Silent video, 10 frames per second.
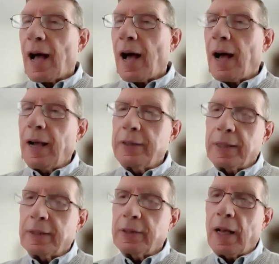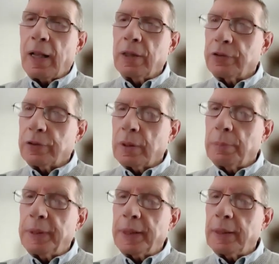I think the dollar is going to
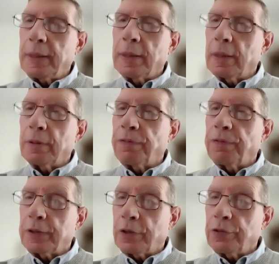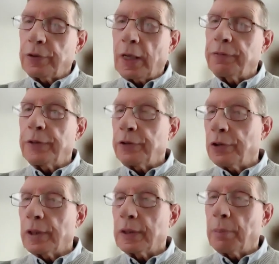be the flight to safety
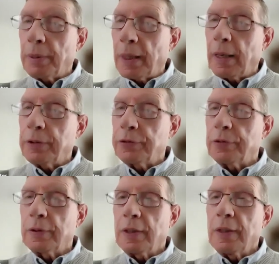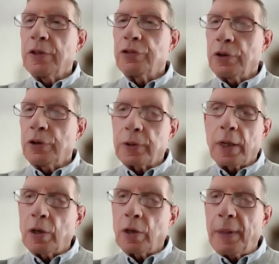during the bust. So you
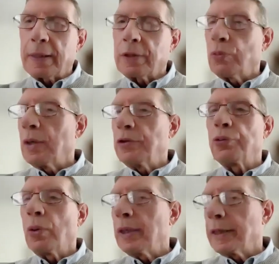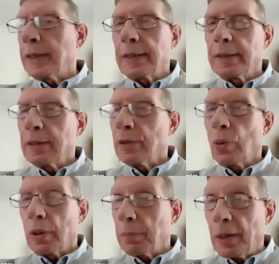can go back to 120
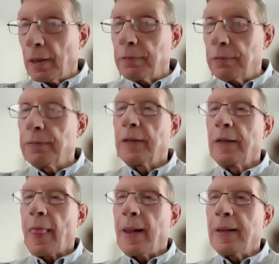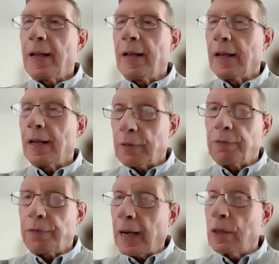or above as a
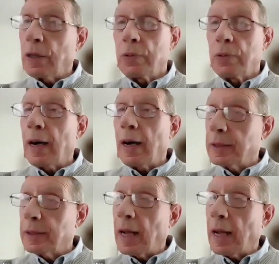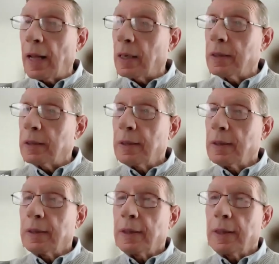final hurrah on the dollar.
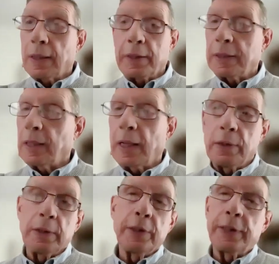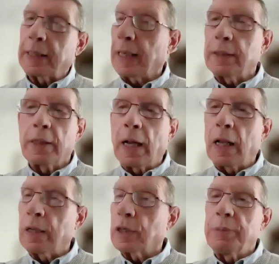And I think later in the decade, the
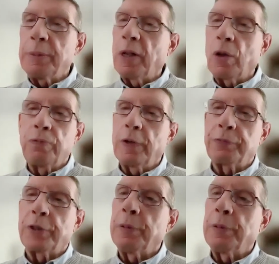dollar could be below 50.